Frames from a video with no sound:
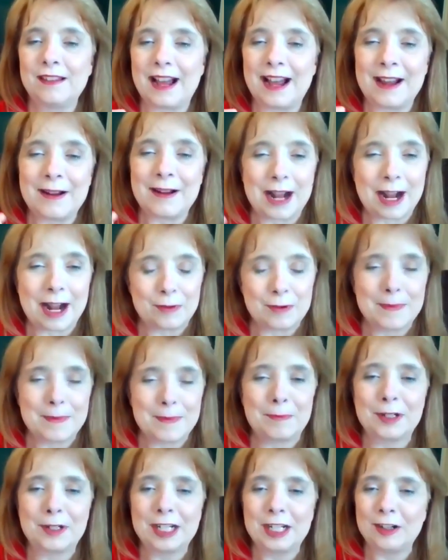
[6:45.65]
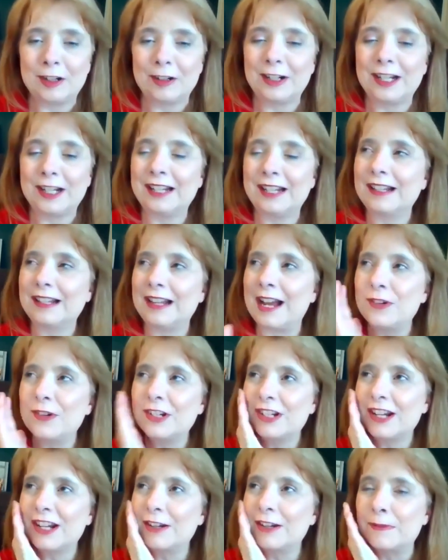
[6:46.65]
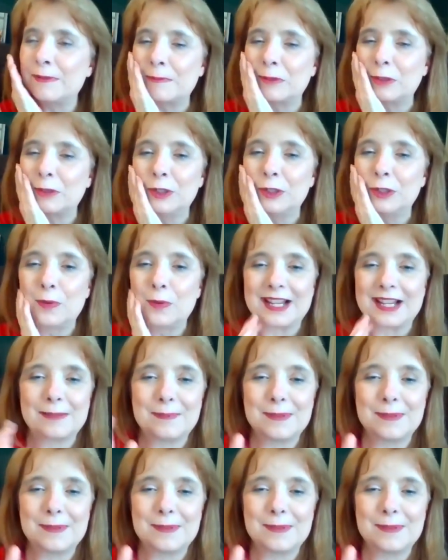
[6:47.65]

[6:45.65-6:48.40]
I, I remember hearing, I wish I could remember who it was,